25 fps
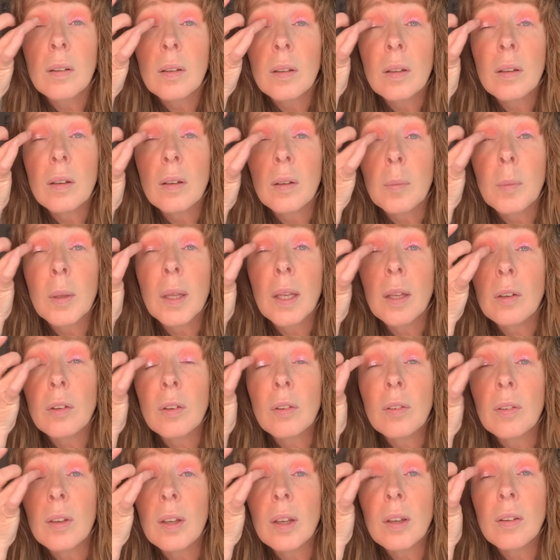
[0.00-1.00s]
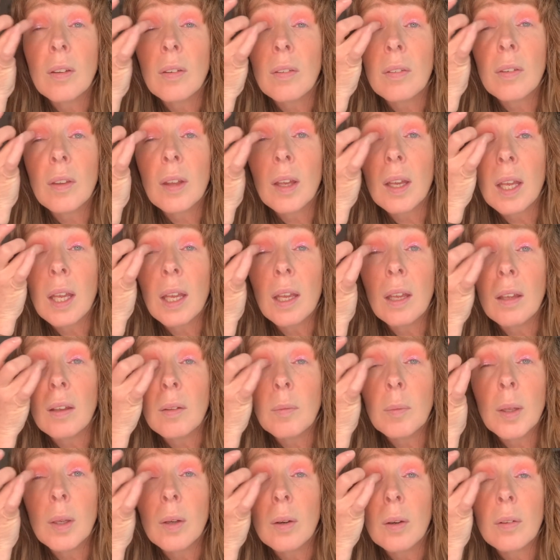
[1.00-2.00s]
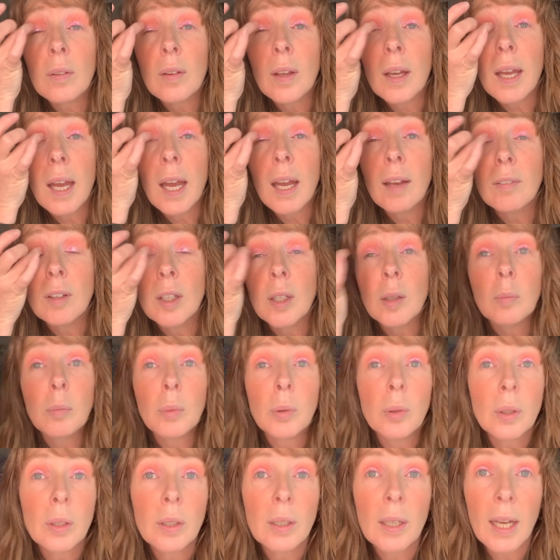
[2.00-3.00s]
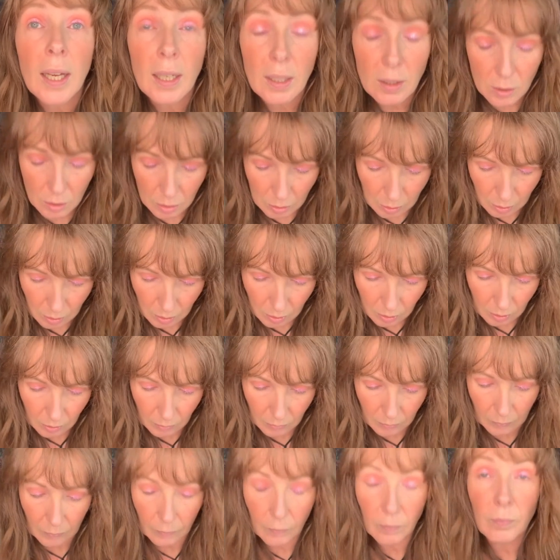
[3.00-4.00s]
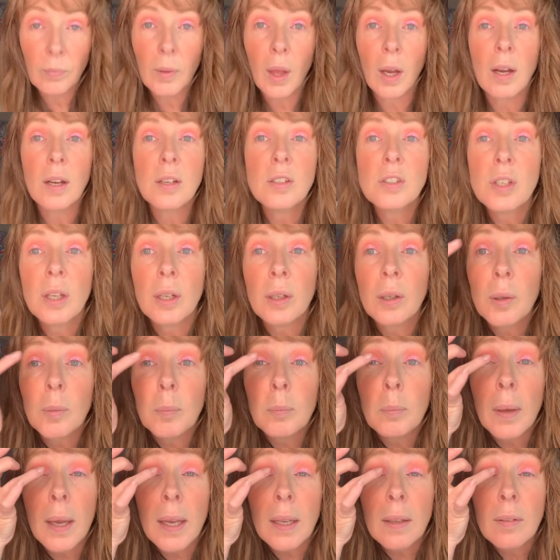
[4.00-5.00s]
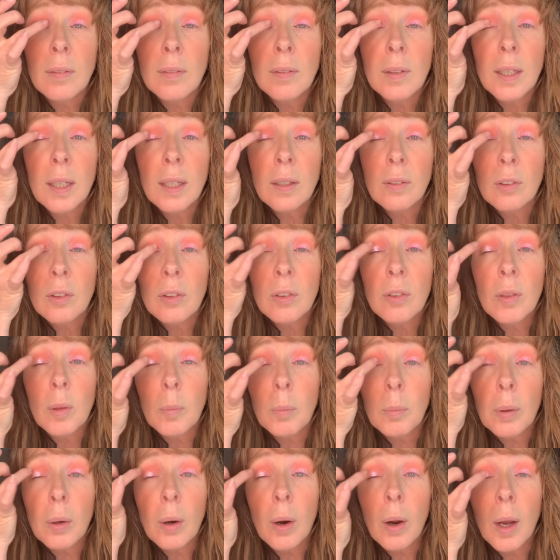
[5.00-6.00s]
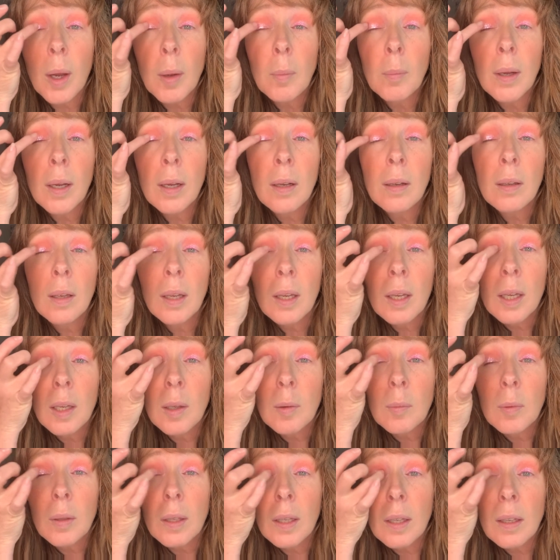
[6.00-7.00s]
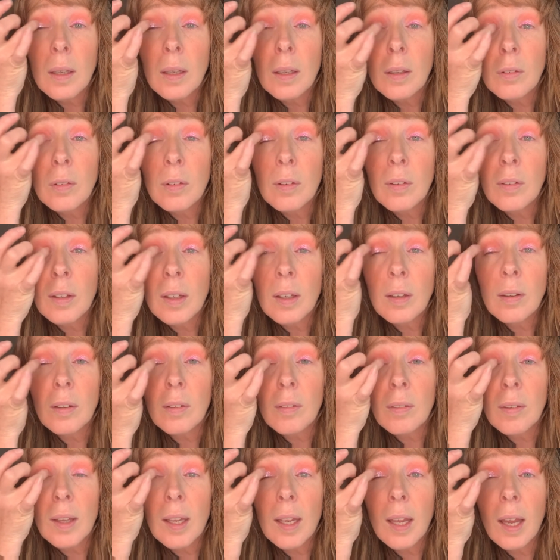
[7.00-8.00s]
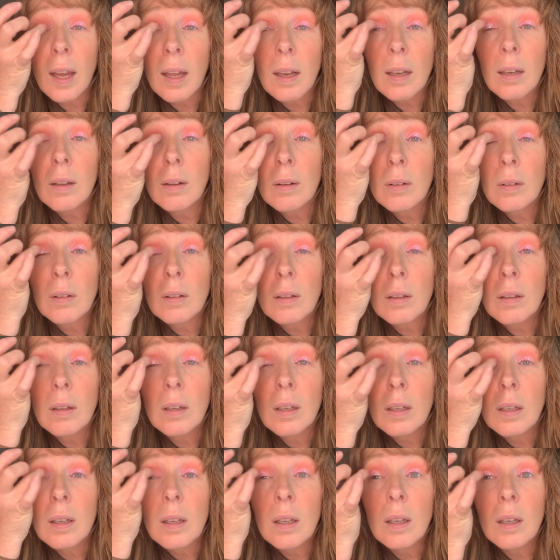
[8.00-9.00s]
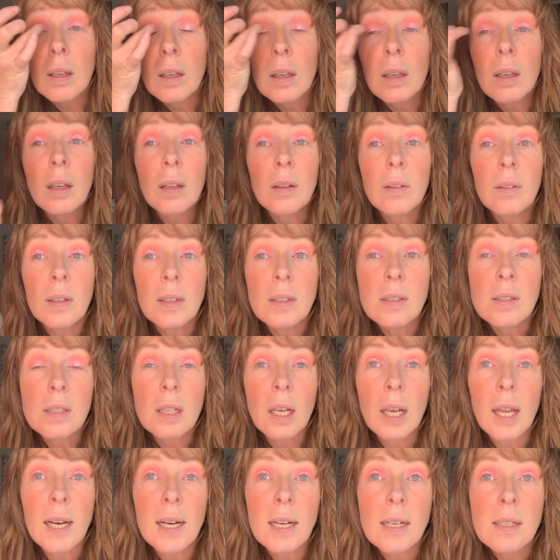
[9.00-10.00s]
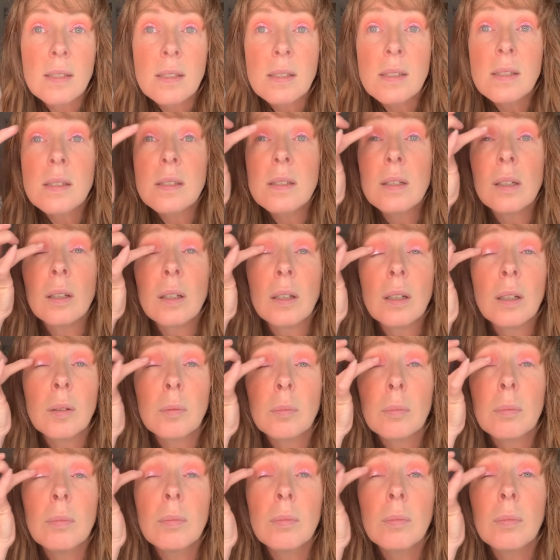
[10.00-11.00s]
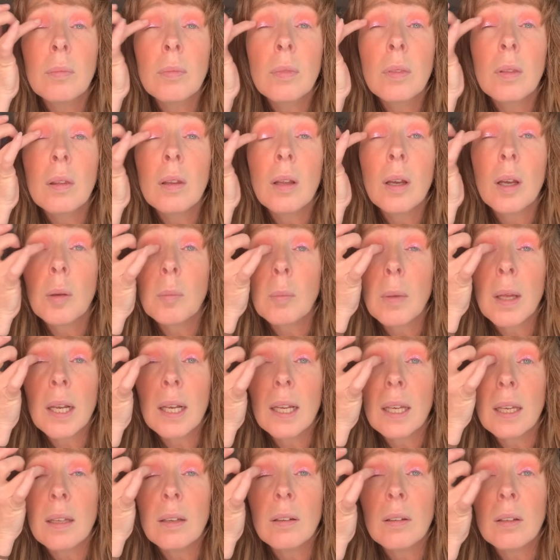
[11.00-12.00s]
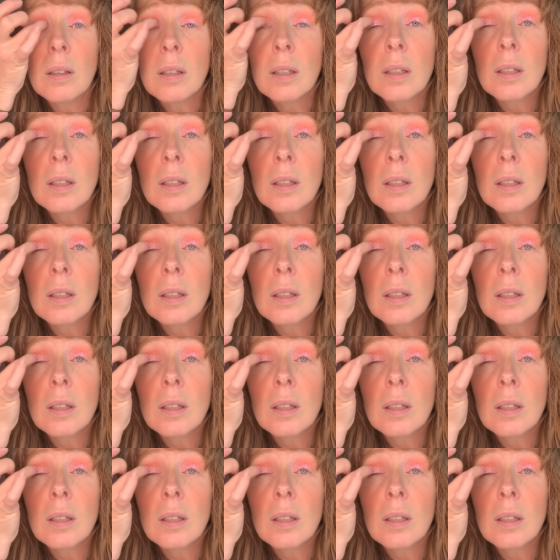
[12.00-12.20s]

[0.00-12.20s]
So it'll be interesting to see because I haven't put an actual eyeshadow base down, just the primer. Interesting to see how long this lasts on on my lid.